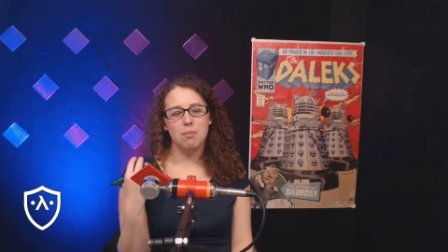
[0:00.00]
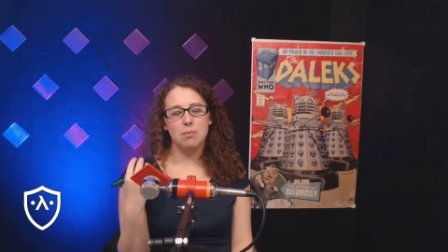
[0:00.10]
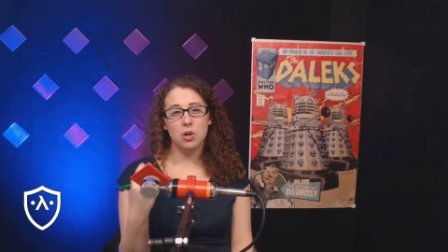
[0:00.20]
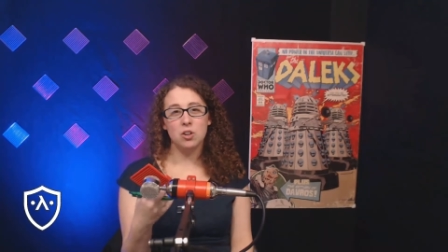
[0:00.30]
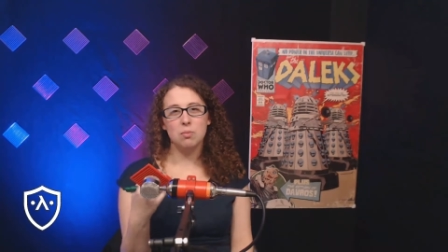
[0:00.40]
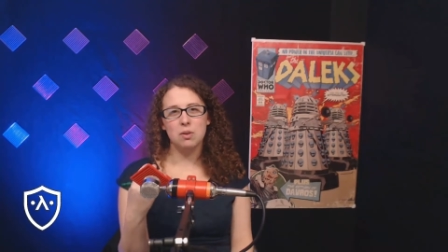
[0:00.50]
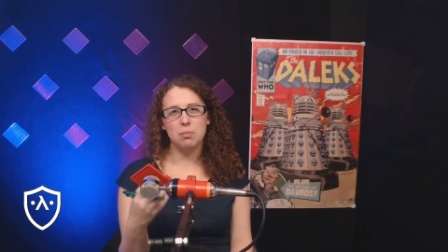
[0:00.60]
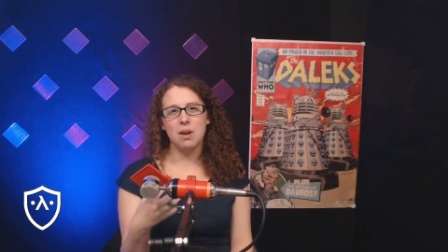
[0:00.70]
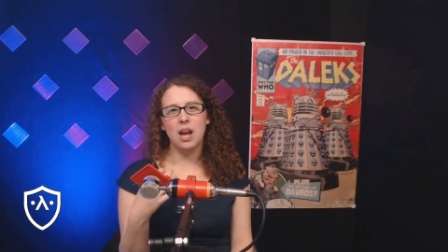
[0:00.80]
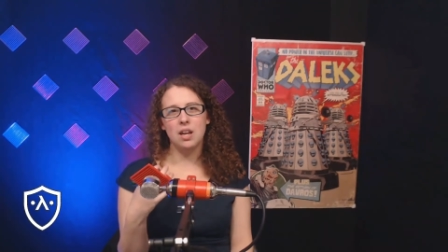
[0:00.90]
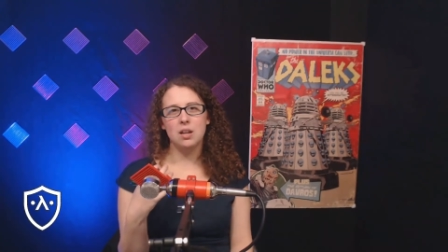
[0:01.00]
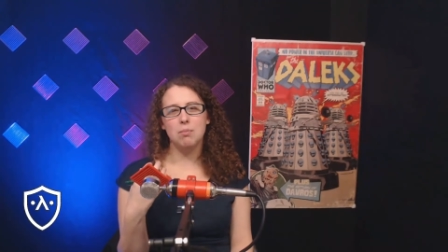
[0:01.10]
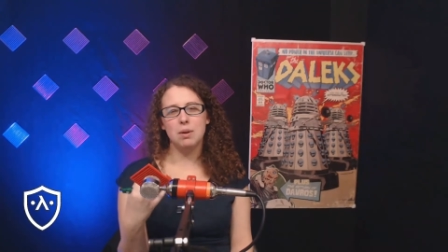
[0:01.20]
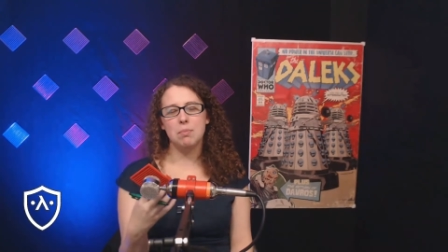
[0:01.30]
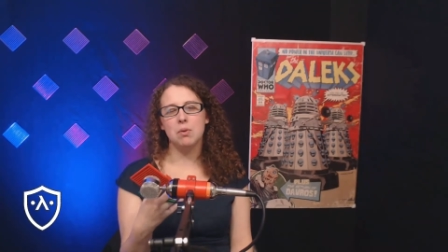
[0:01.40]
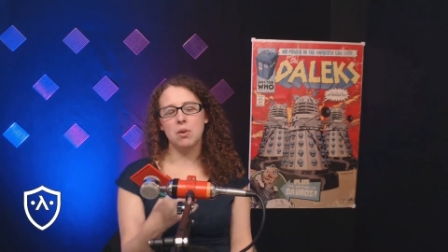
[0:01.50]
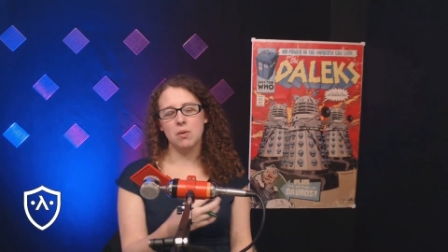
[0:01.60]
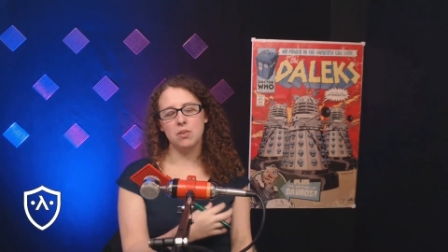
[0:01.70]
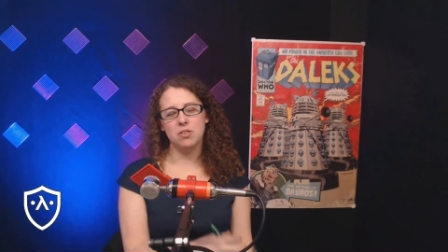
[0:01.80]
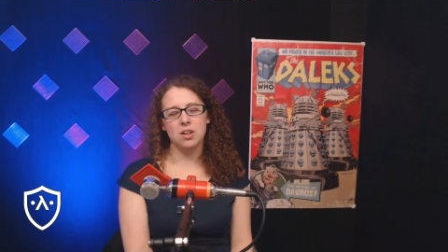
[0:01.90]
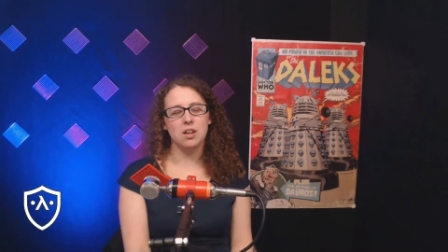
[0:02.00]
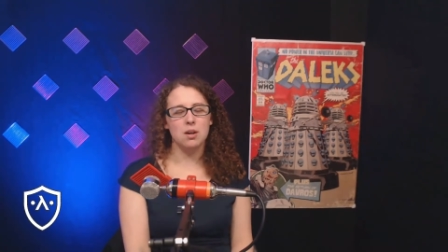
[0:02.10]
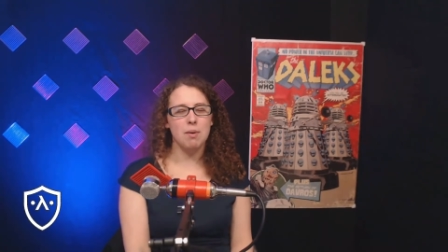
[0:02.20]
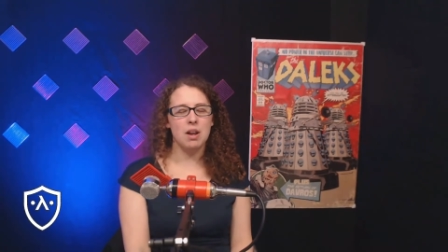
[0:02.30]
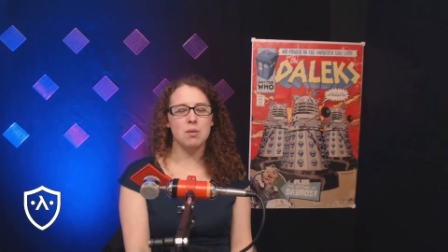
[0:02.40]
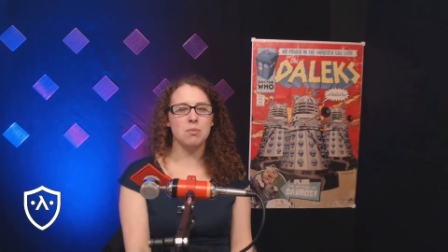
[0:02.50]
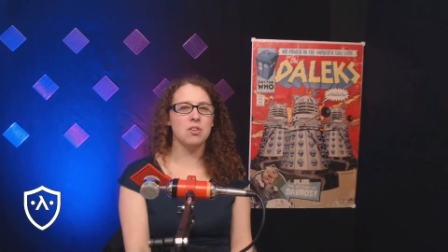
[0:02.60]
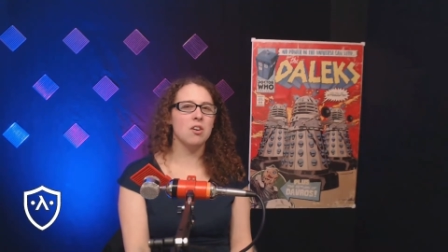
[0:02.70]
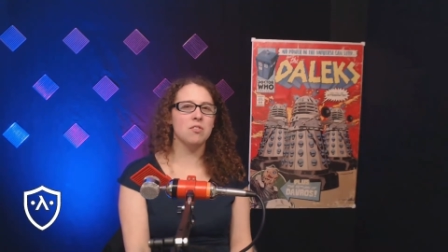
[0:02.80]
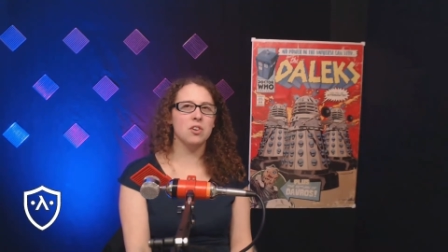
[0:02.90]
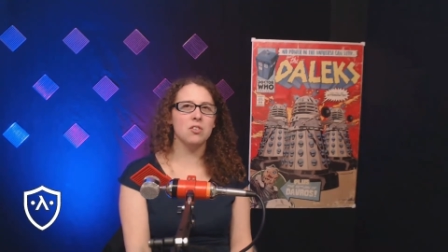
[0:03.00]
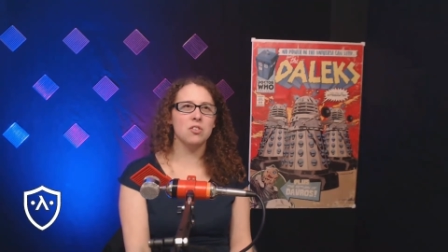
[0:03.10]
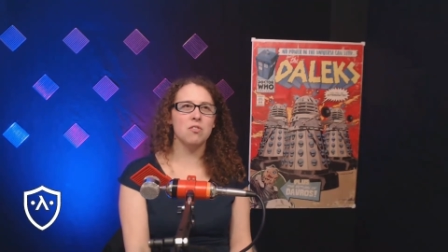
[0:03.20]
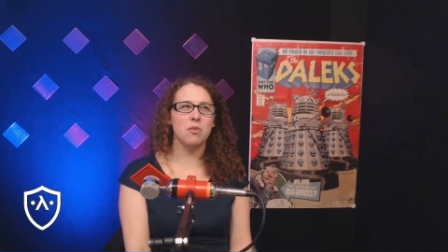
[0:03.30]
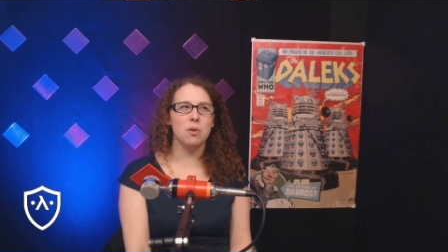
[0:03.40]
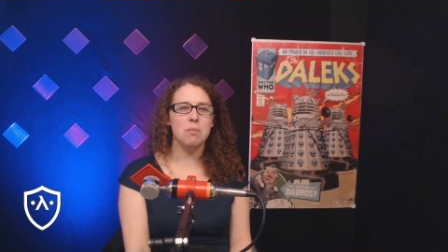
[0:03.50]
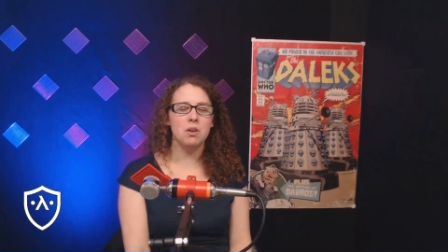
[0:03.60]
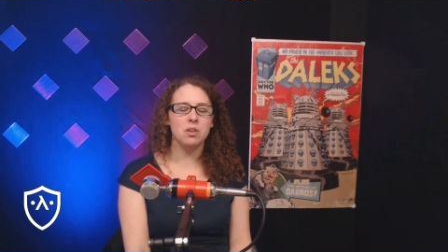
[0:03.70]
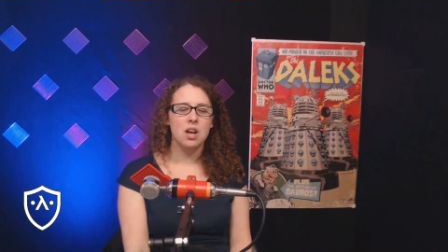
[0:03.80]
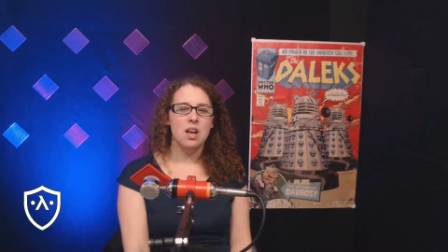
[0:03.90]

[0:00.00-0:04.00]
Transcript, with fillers: Christmas, but hating people and always thinking about himself first and foremost.